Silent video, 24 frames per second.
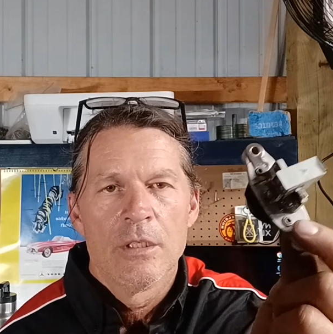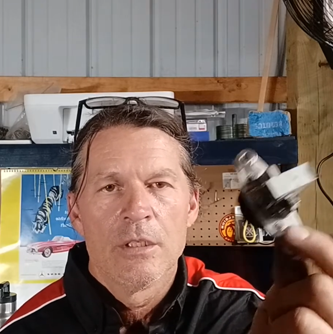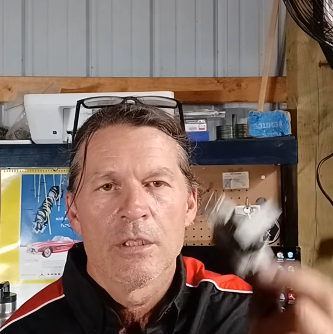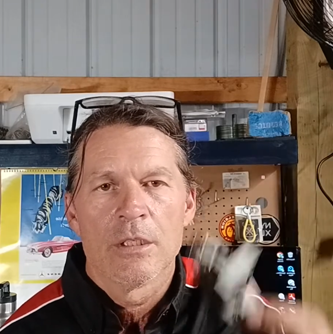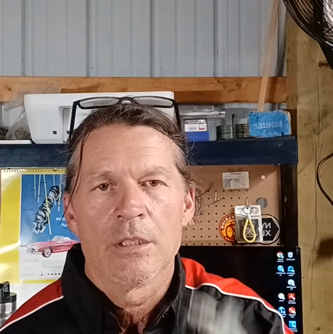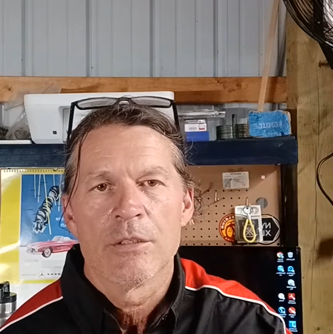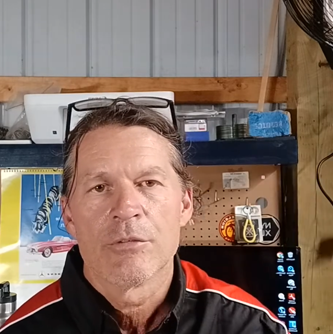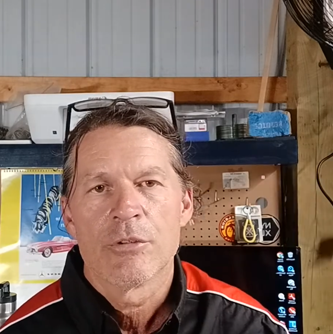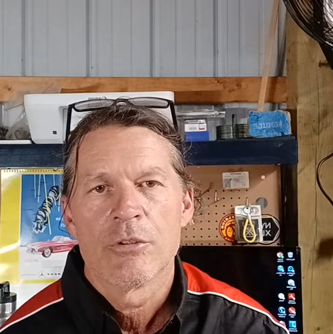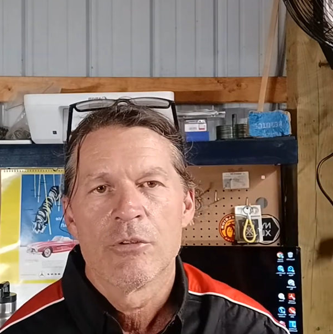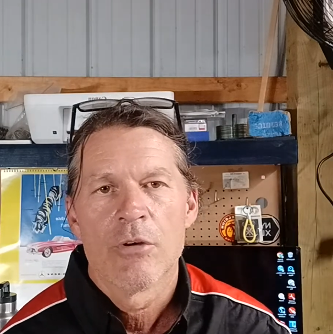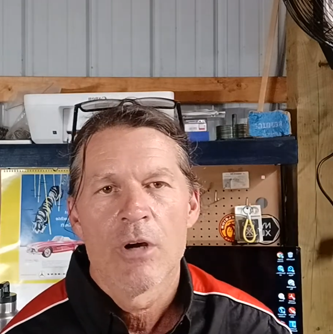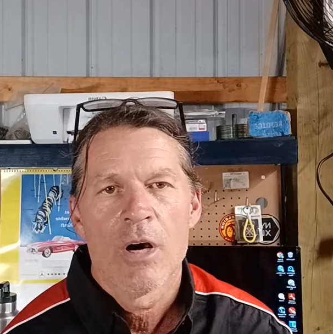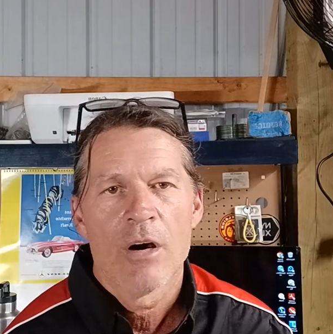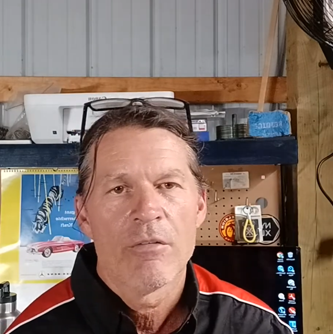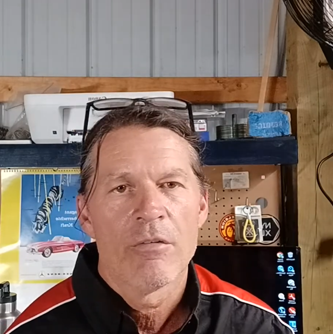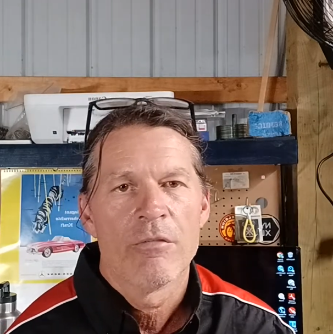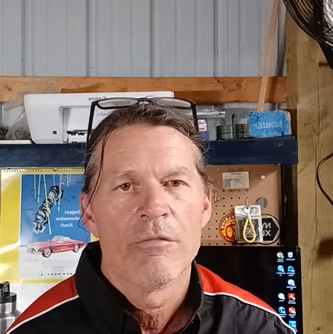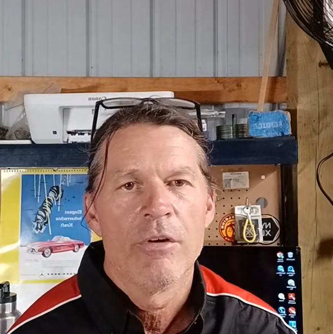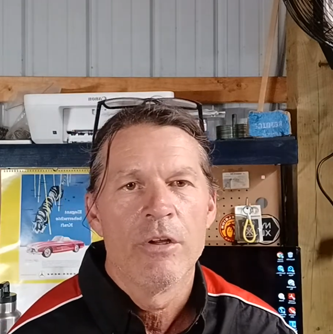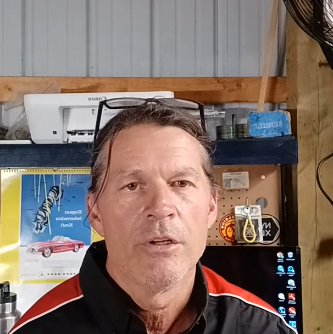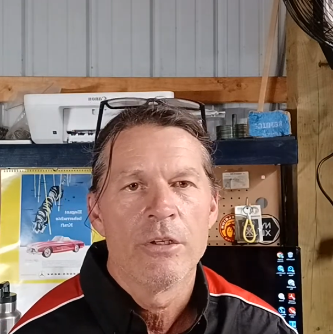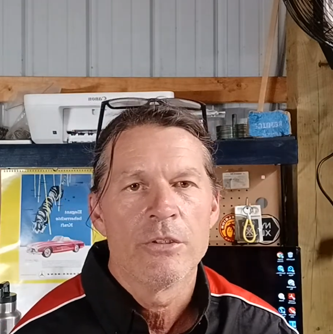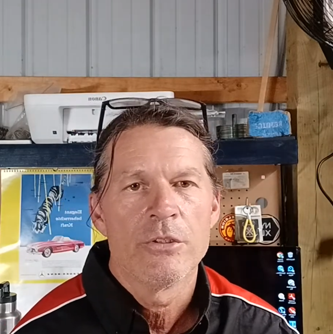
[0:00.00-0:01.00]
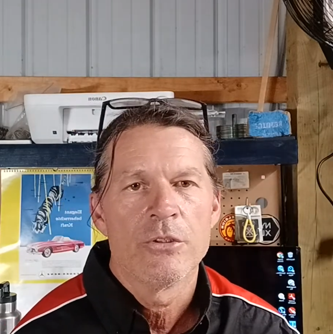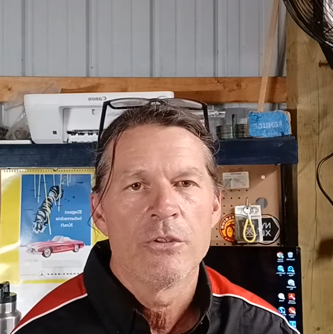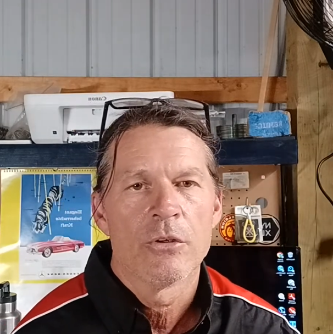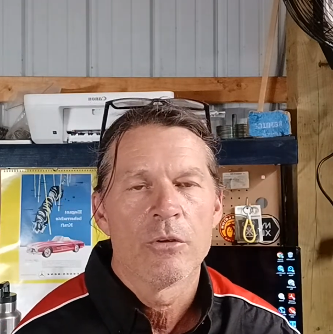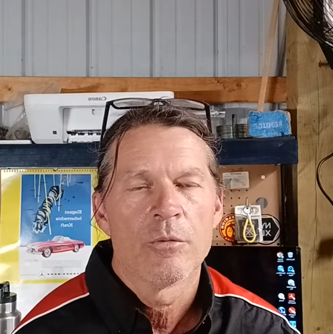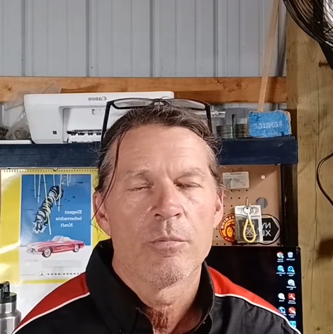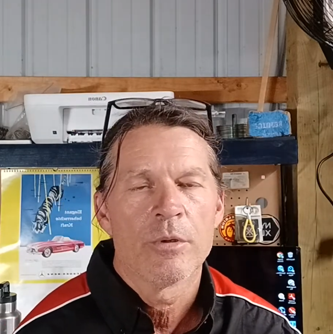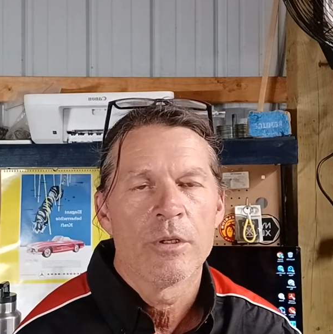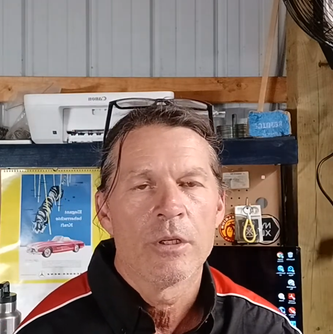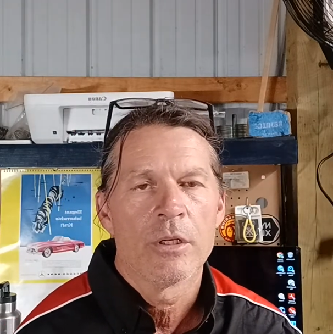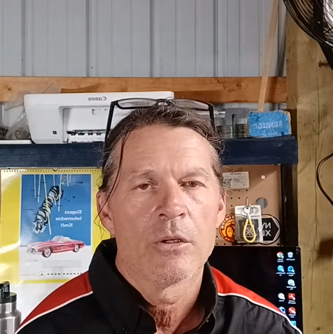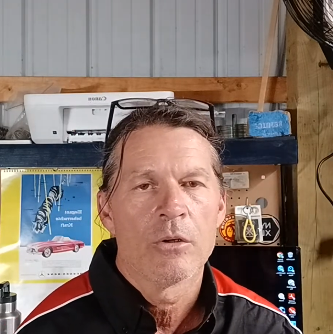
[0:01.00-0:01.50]
If you drive a vintage
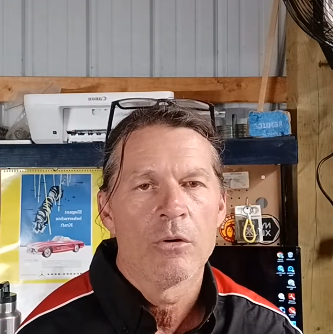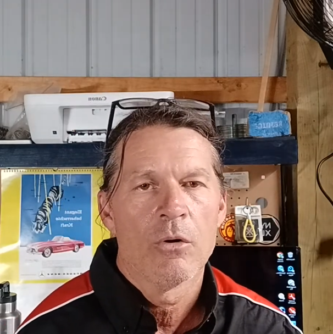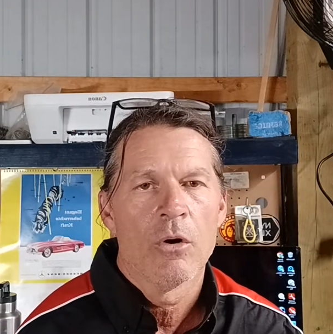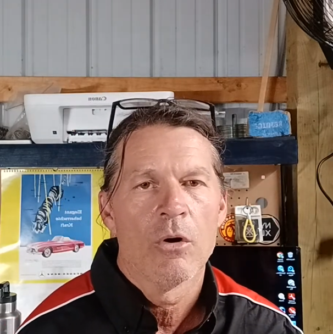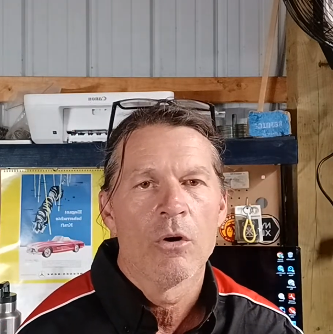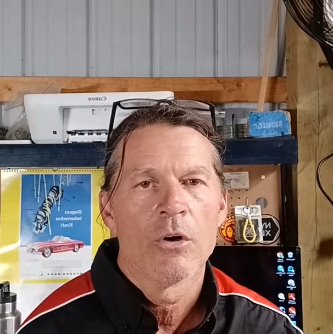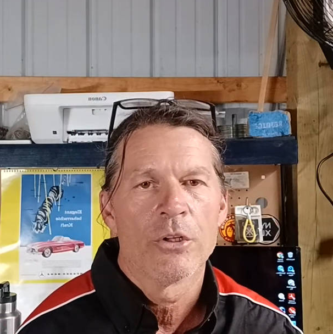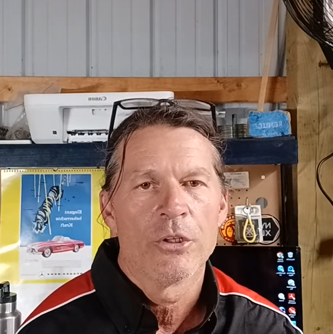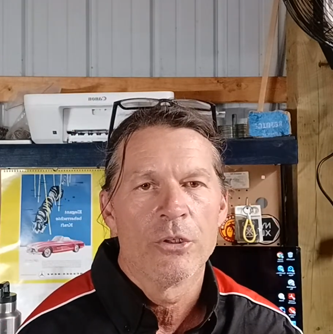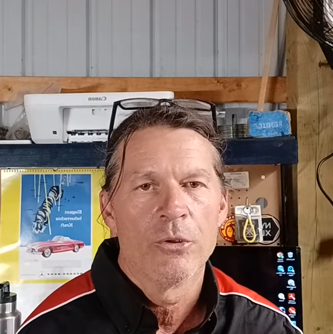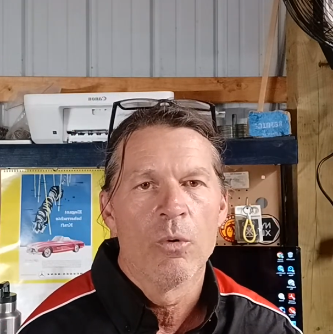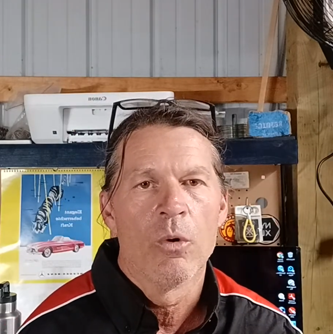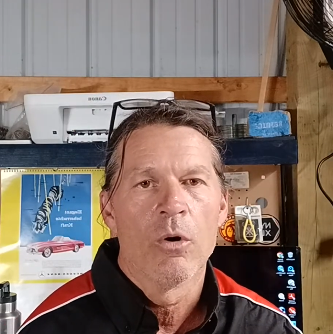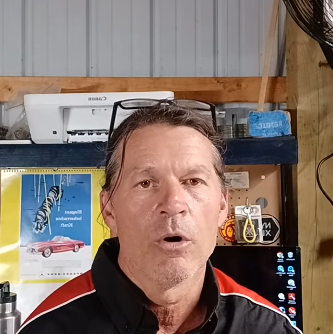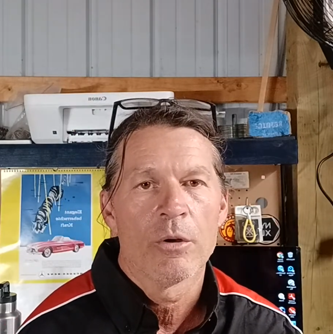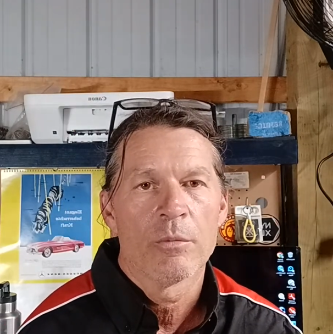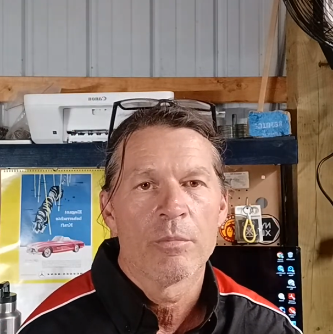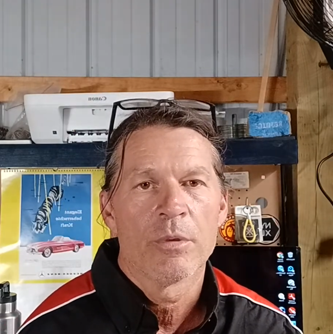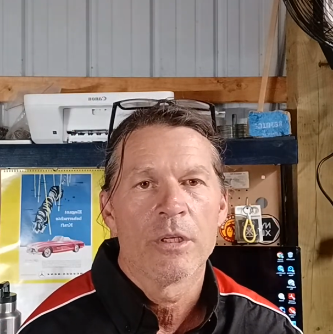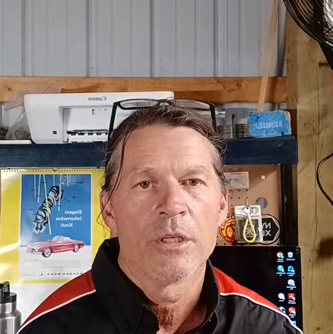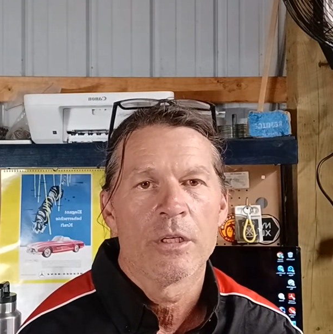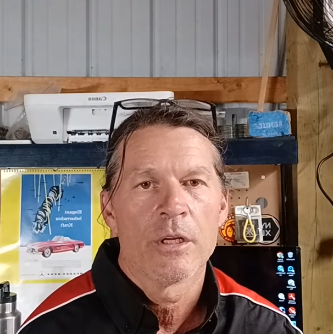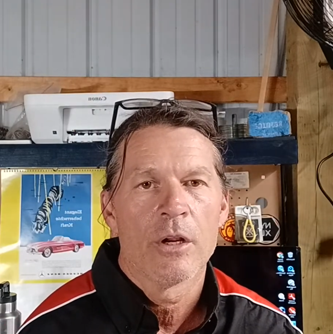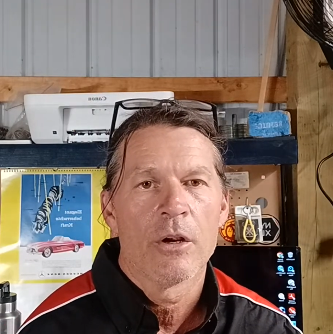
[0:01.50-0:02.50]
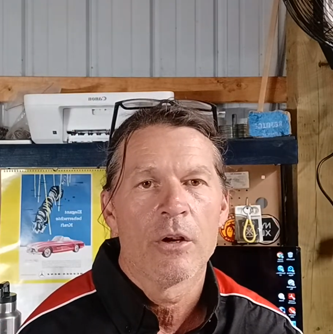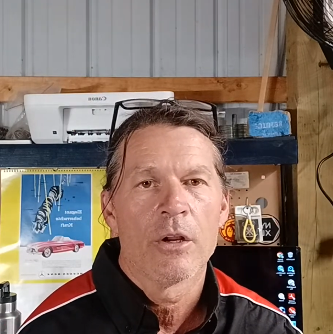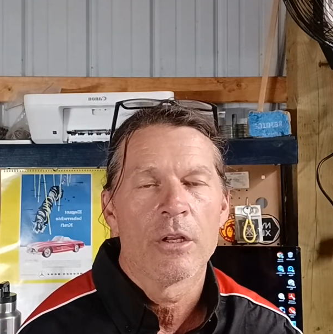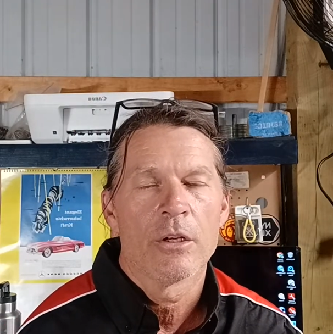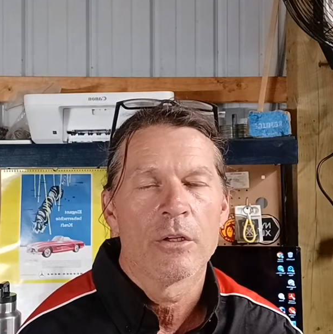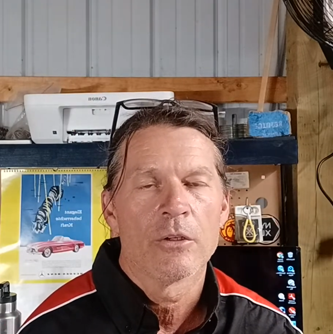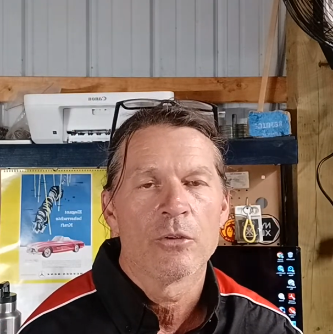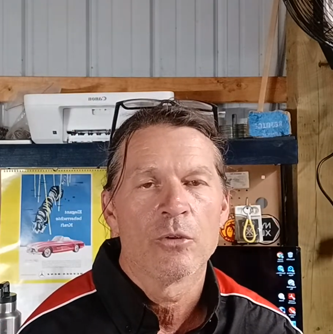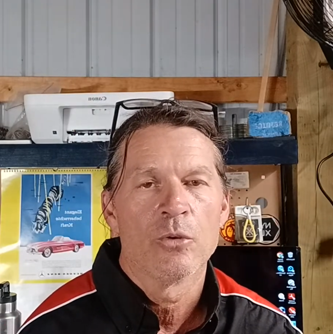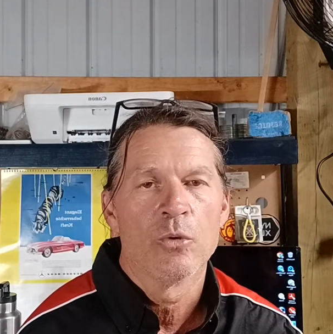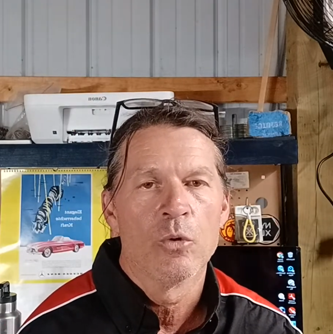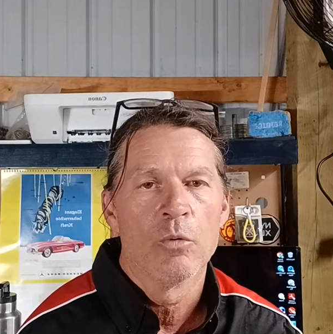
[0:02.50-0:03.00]
European car, you ought to be carrying a
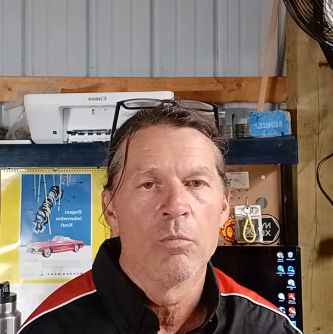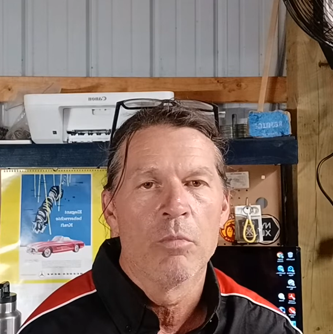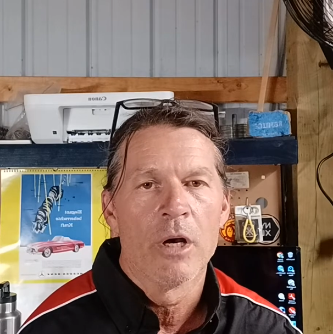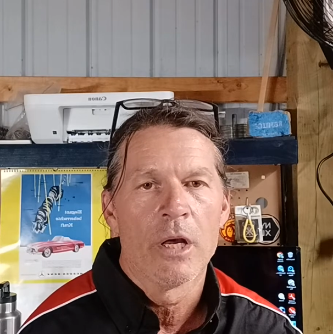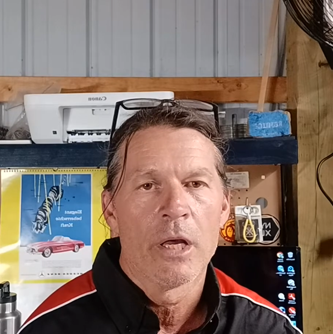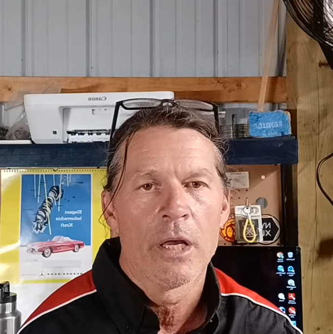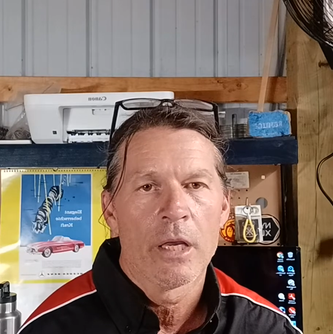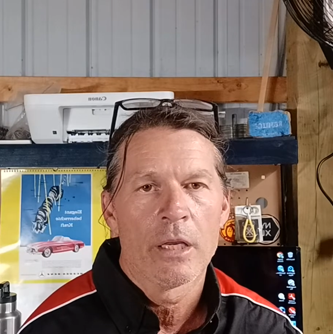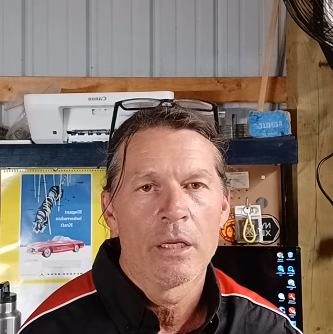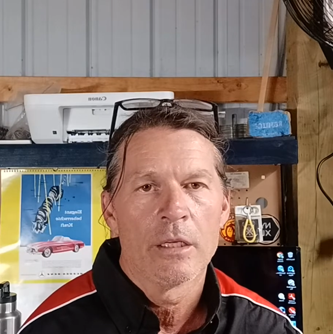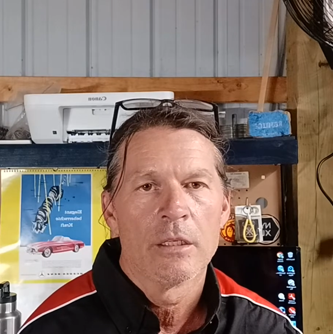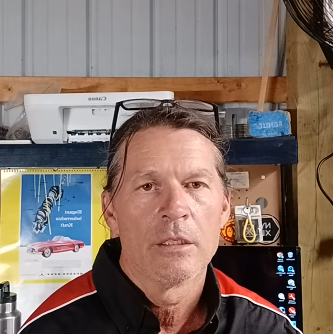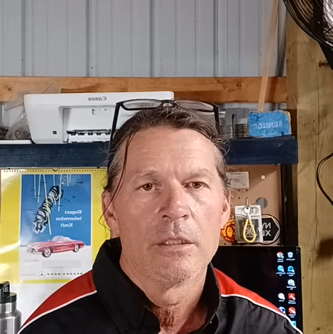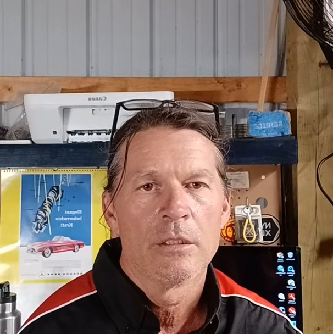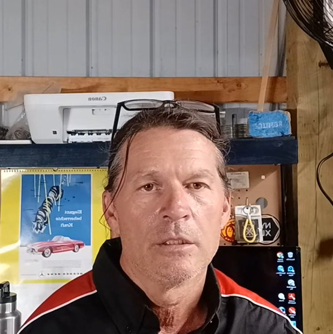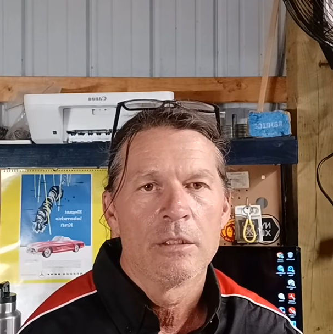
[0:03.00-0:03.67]
tool bag